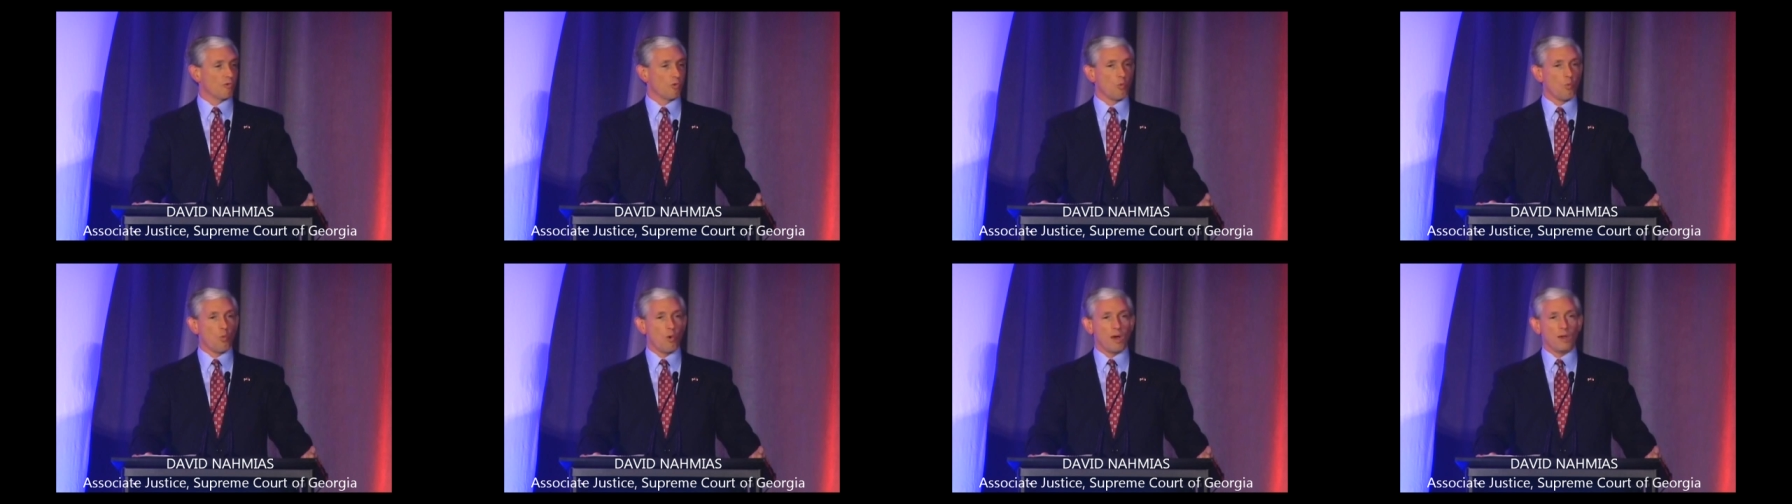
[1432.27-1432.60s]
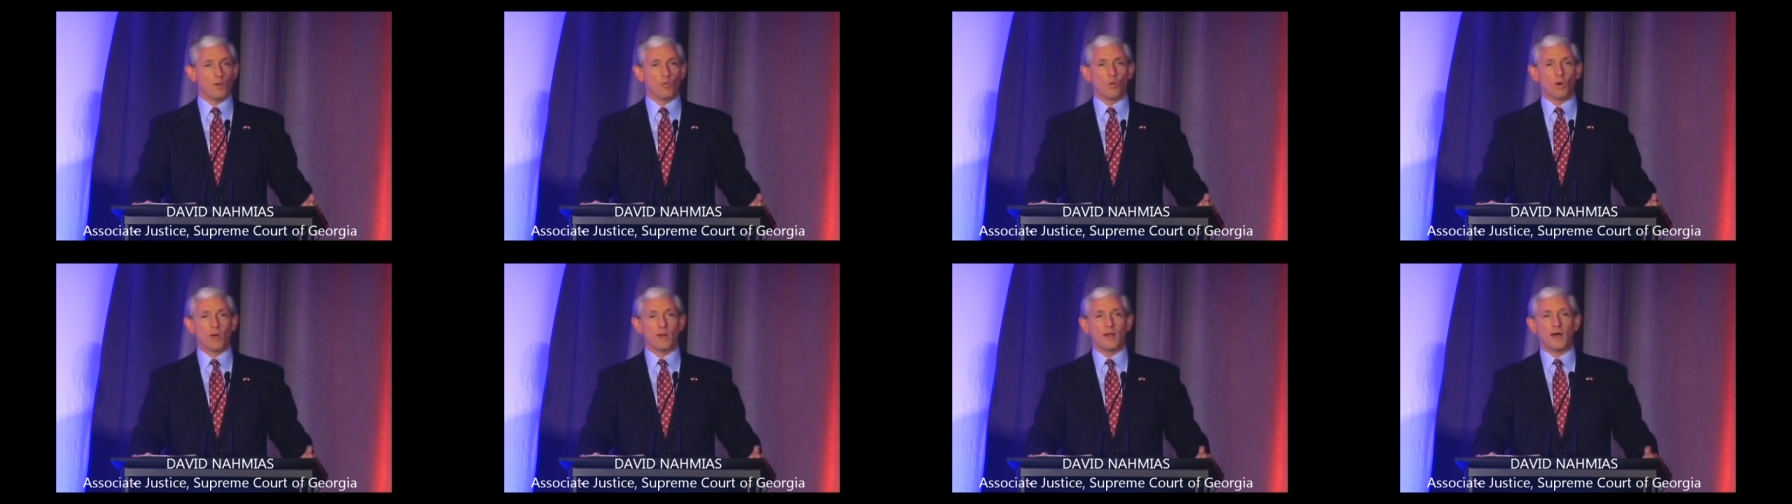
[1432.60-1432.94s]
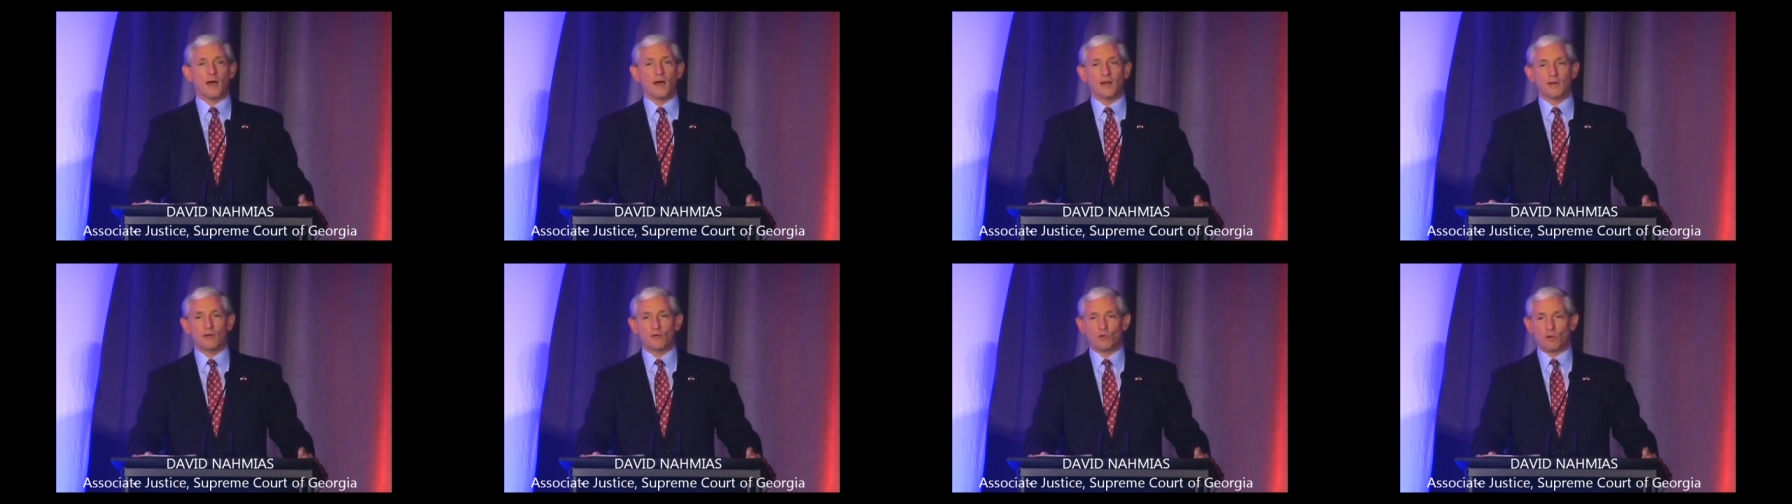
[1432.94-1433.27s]
one one
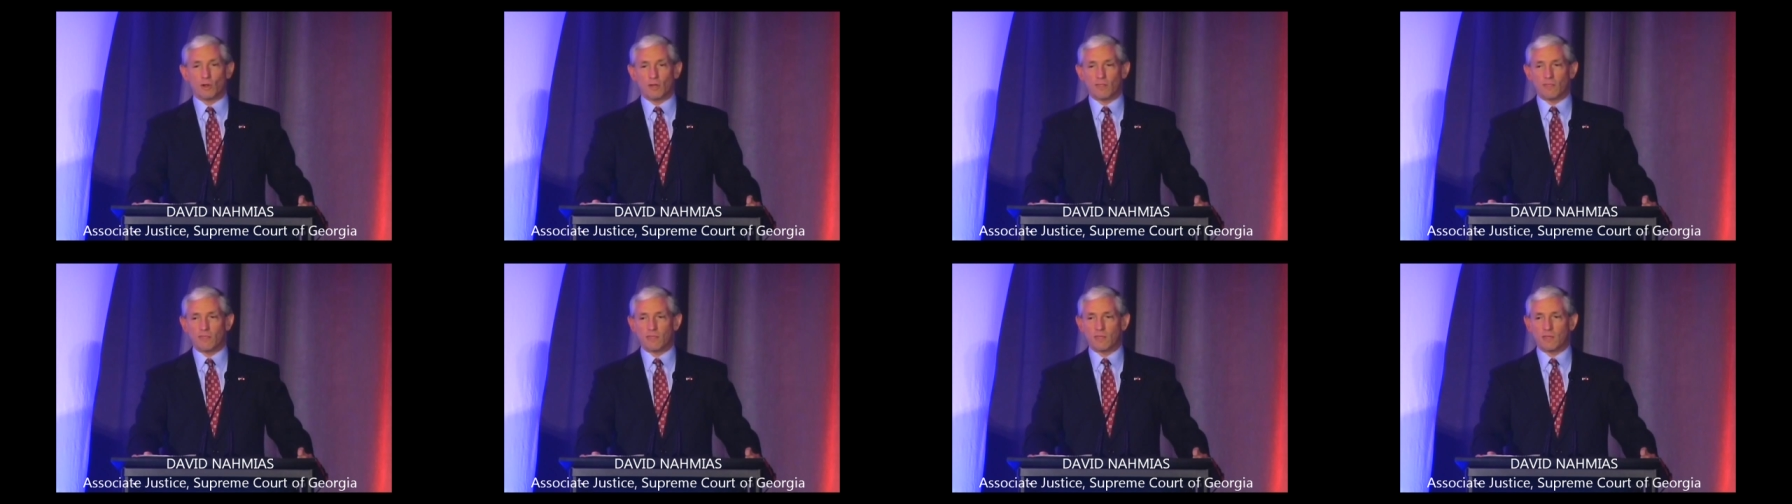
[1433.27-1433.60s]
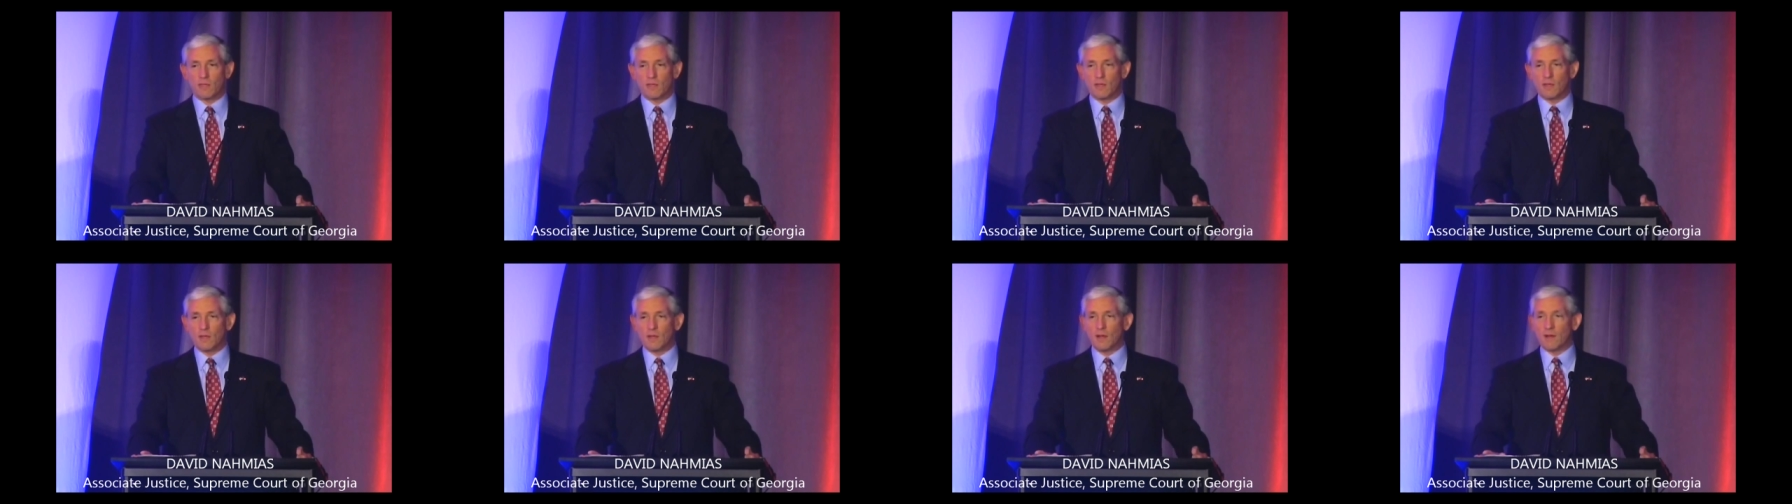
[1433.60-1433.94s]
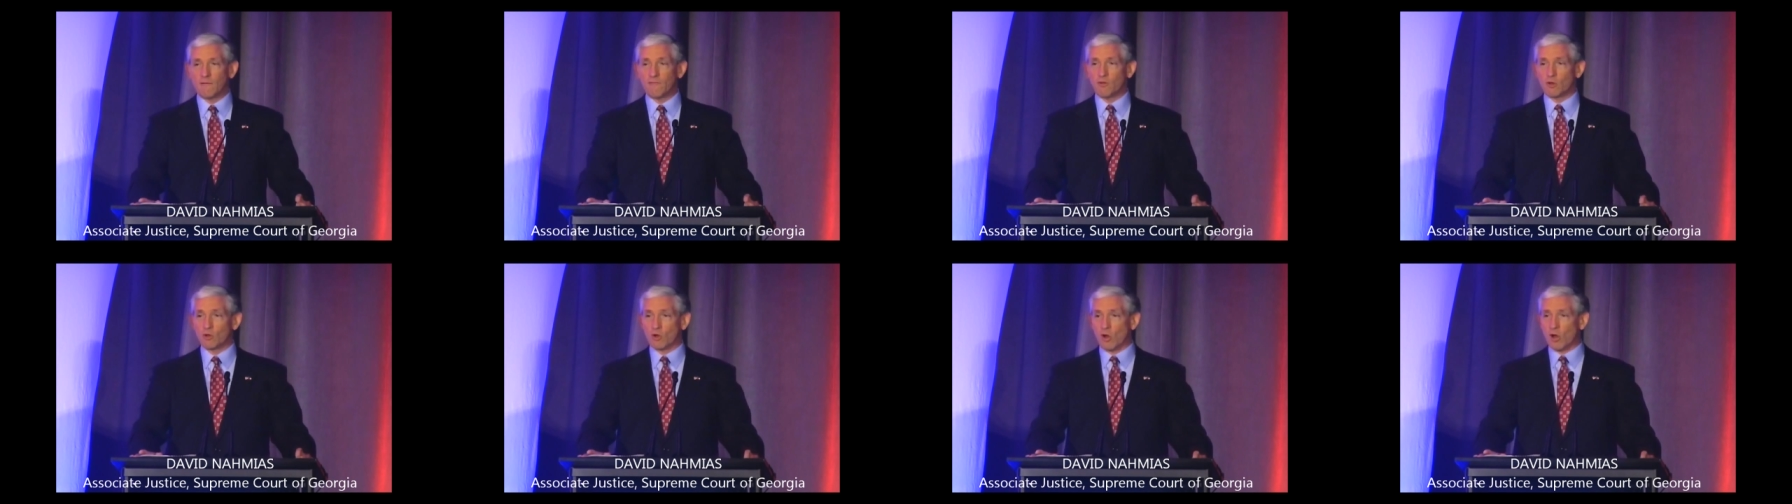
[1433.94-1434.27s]
hundredth
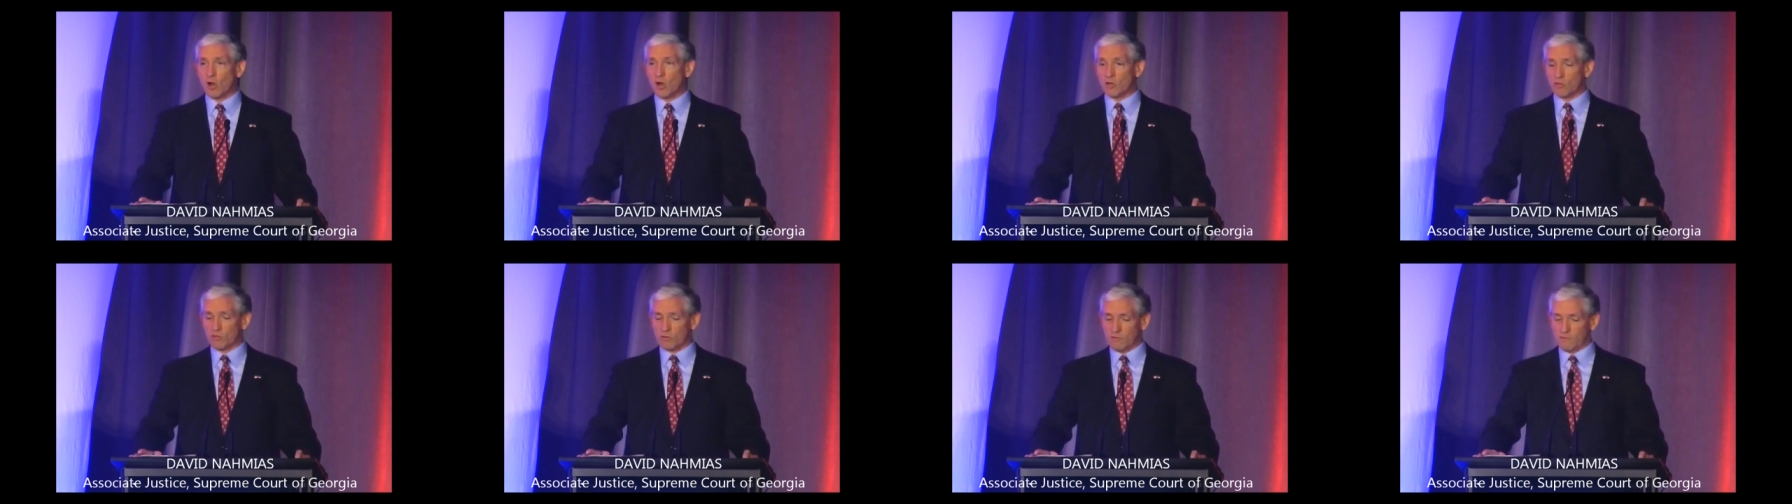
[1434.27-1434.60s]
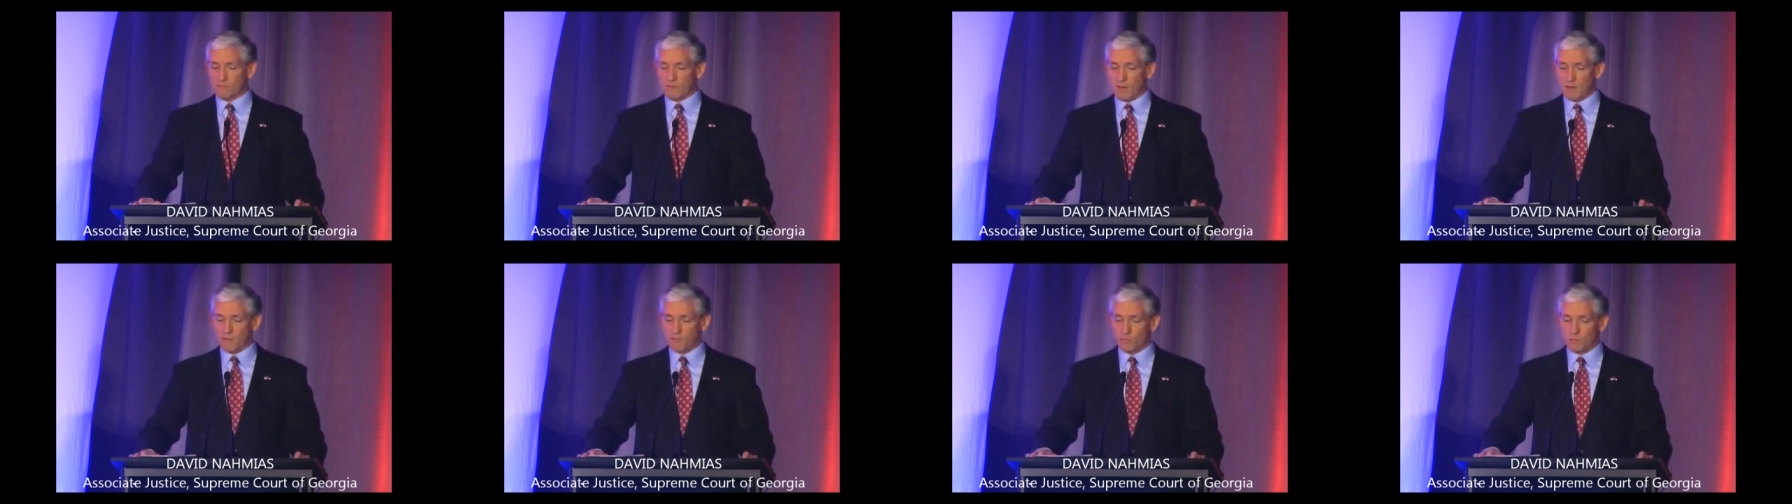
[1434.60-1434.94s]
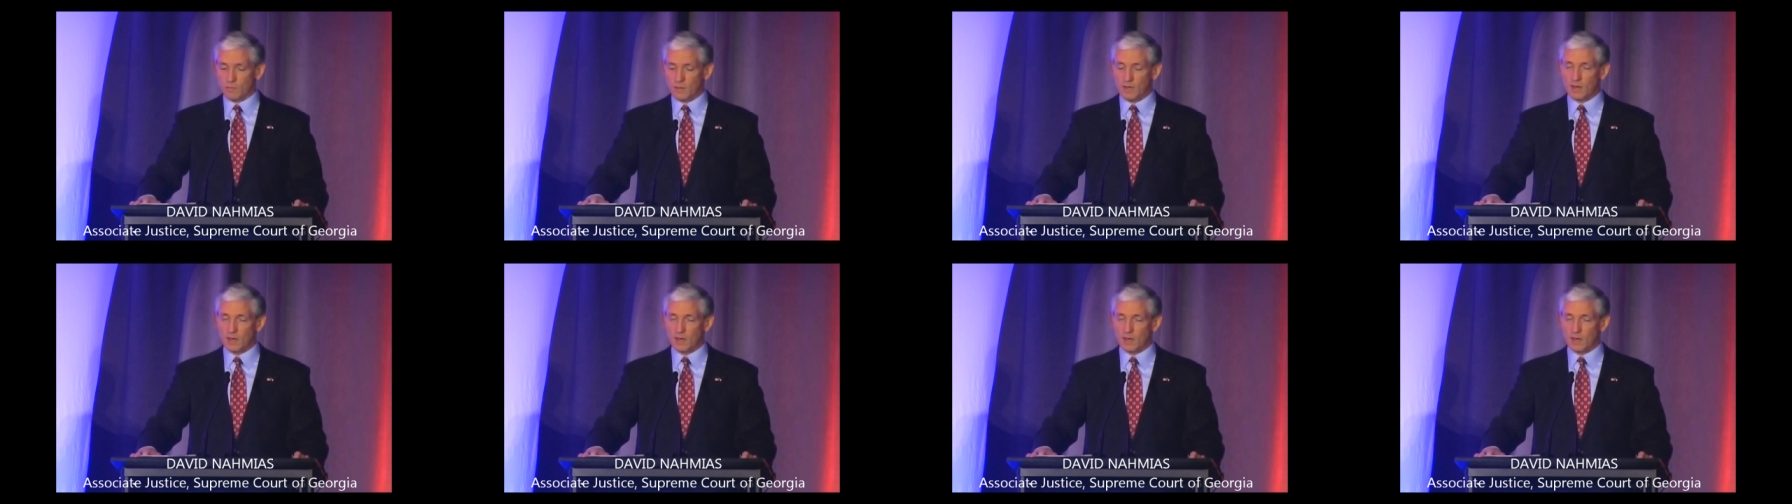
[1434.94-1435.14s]
of the cost of government.